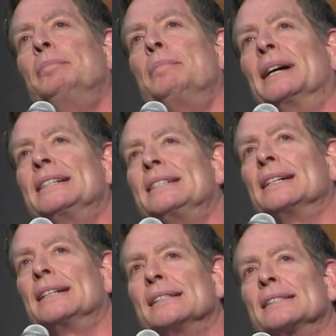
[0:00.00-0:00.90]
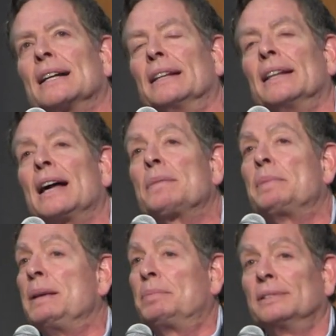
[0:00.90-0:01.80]
But a lot
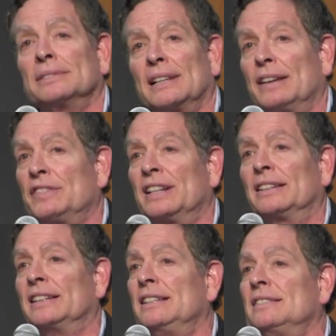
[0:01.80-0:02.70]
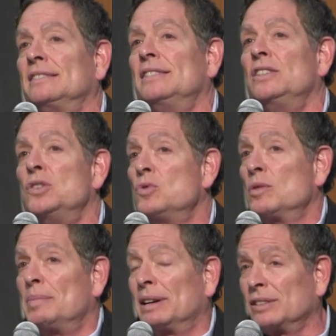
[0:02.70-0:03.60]
of people evidently
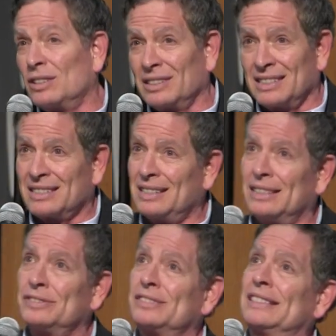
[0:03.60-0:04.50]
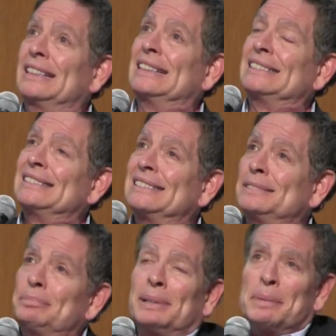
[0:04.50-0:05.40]
knew about all this stuff,
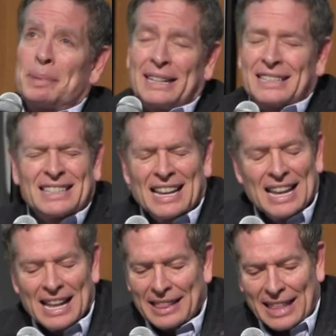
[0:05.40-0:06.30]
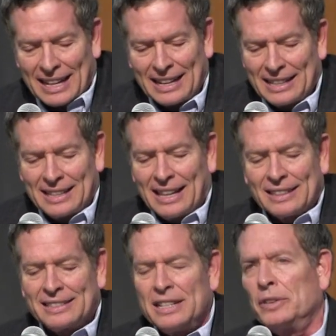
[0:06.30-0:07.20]
but it's
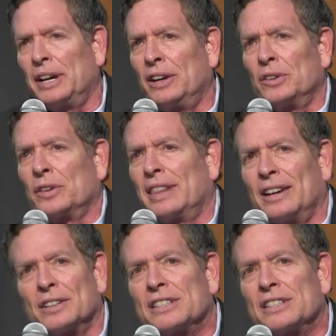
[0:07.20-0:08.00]
that's neither here nor there.